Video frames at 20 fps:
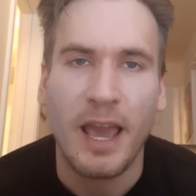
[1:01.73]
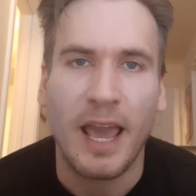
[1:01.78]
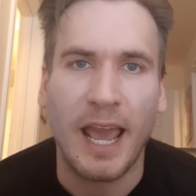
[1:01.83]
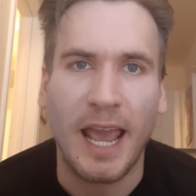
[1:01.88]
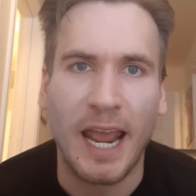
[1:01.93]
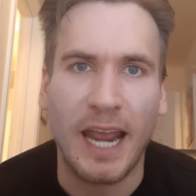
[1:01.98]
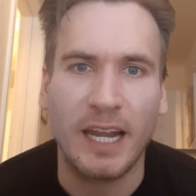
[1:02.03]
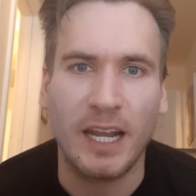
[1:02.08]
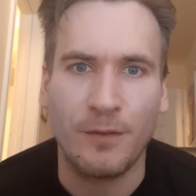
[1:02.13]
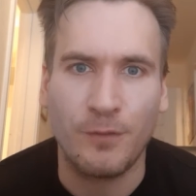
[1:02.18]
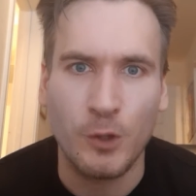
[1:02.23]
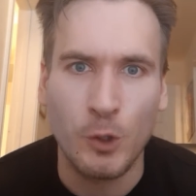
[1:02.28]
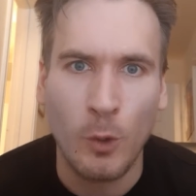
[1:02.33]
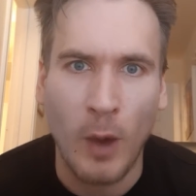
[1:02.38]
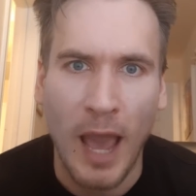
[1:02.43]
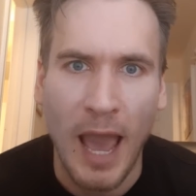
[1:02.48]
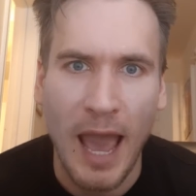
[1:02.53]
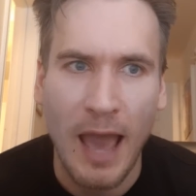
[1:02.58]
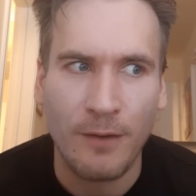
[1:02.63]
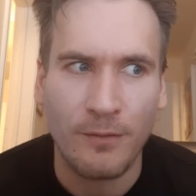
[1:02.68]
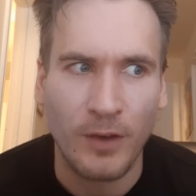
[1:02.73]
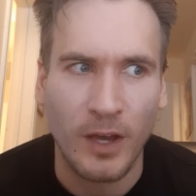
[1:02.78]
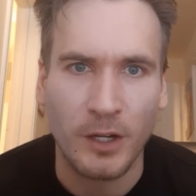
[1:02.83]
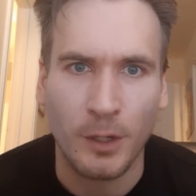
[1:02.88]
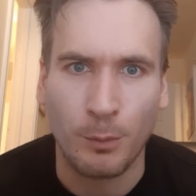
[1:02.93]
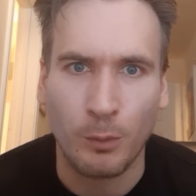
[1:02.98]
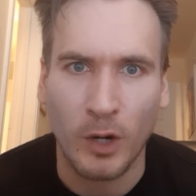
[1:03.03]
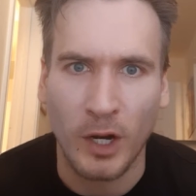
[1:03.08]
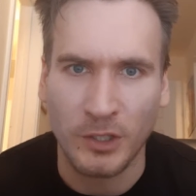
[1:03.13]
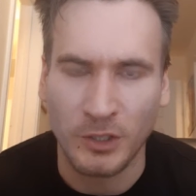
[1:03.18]
And if you have a
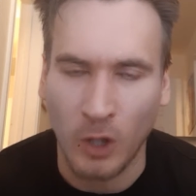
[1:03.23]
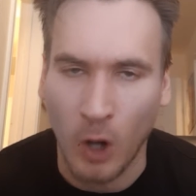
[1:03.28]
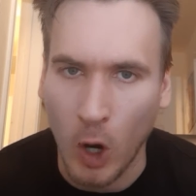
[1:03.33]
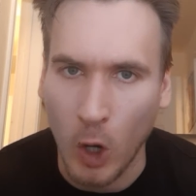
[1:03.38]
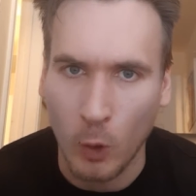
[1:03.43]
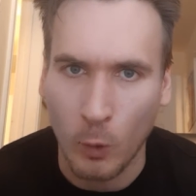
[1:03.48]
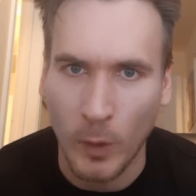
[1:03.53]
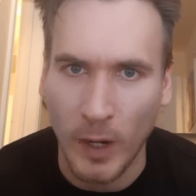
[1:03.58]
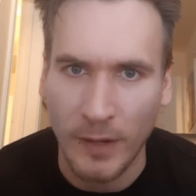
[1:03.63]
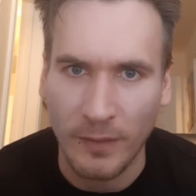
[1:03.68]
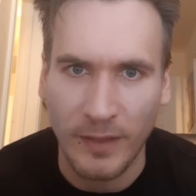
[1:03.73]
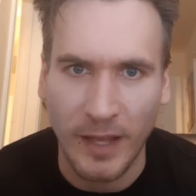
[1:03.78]
depressed heart rate,